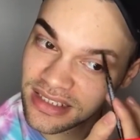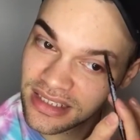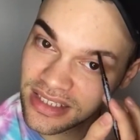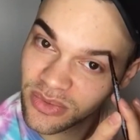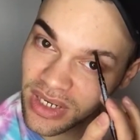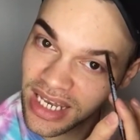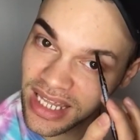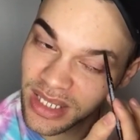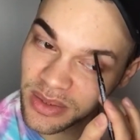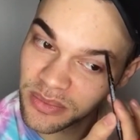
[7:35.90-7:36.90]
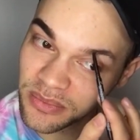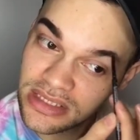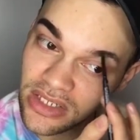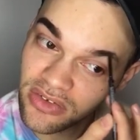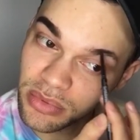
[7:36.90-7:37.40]
that's what I like.
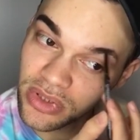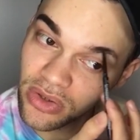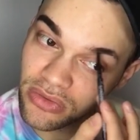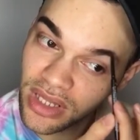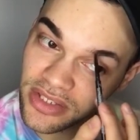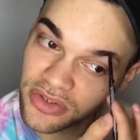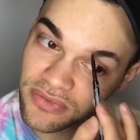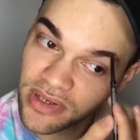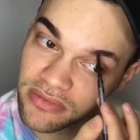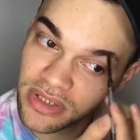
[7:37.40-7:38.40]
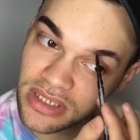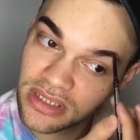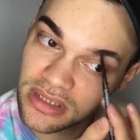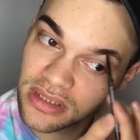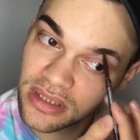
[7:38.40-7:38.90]
Sound off below on like your favorite
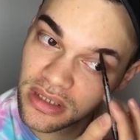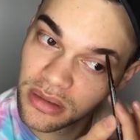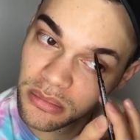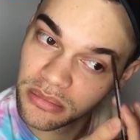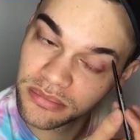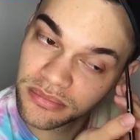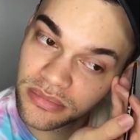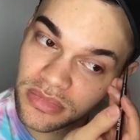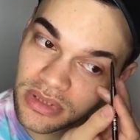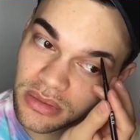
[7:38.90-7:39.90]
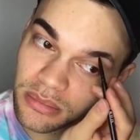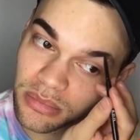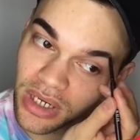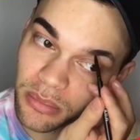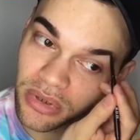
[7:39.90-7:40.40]

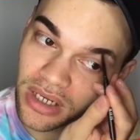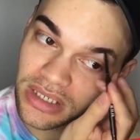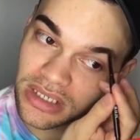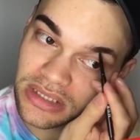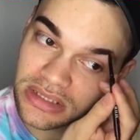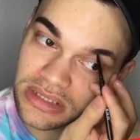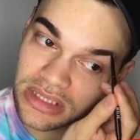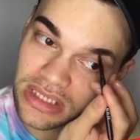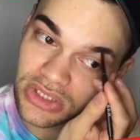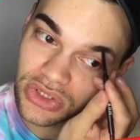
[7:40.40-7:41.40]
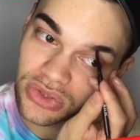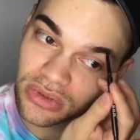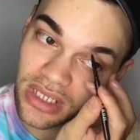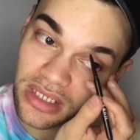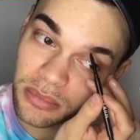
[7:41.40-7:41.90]
brow products. Like, do you
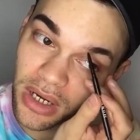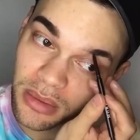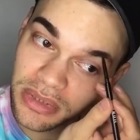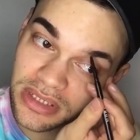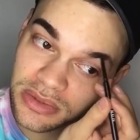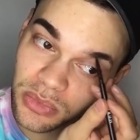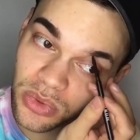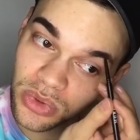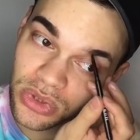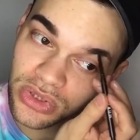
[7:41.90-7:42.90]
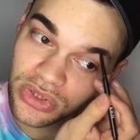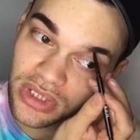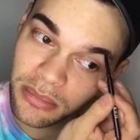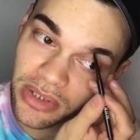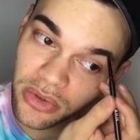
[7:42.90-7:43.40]
like pomades more? Do you
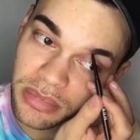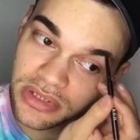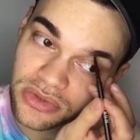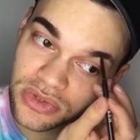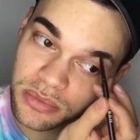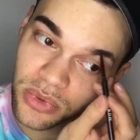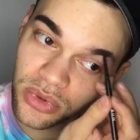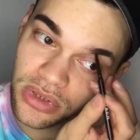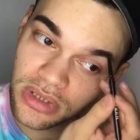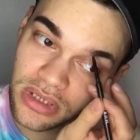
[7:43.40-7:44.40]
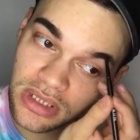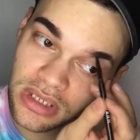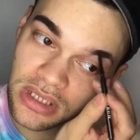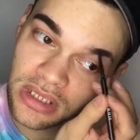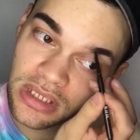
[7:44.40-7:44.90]
like micro pencils more?
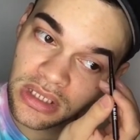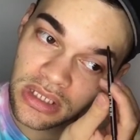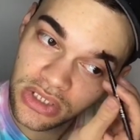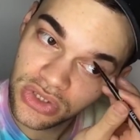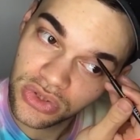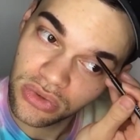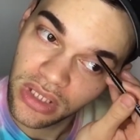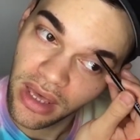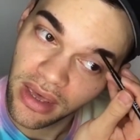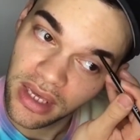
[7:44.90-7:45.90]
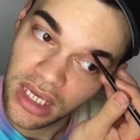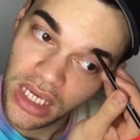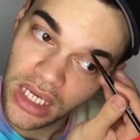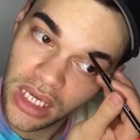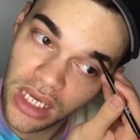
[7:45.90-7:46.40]
Do you
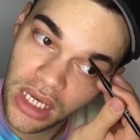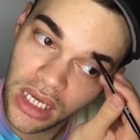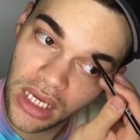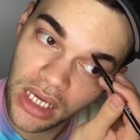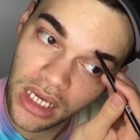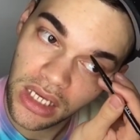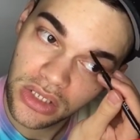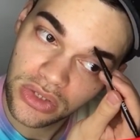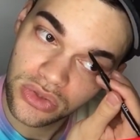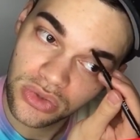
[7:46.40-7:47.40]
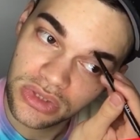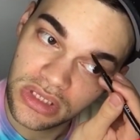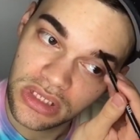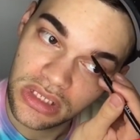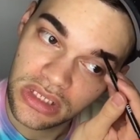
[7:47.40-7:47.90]
like
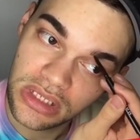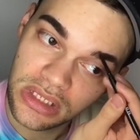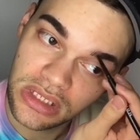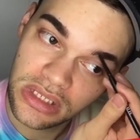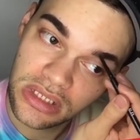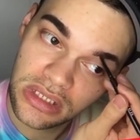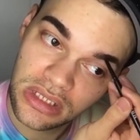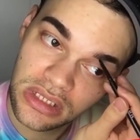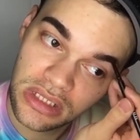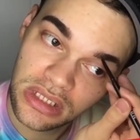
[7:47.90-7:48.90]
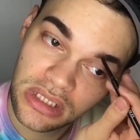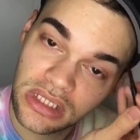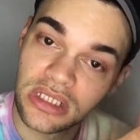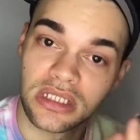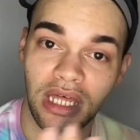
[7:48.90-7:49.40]
using,
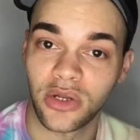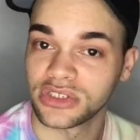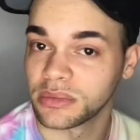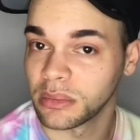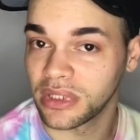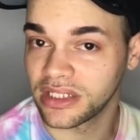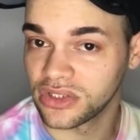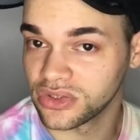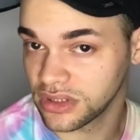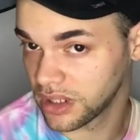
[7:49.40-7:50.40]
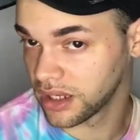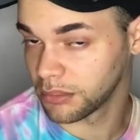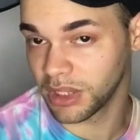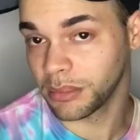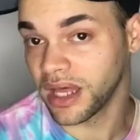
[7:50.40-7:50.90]
I know some people like to use
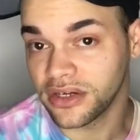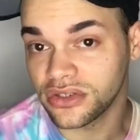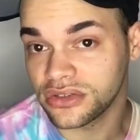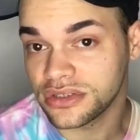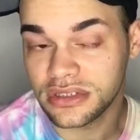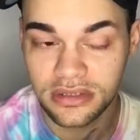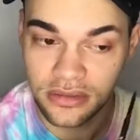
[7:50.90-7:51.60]
lip liners,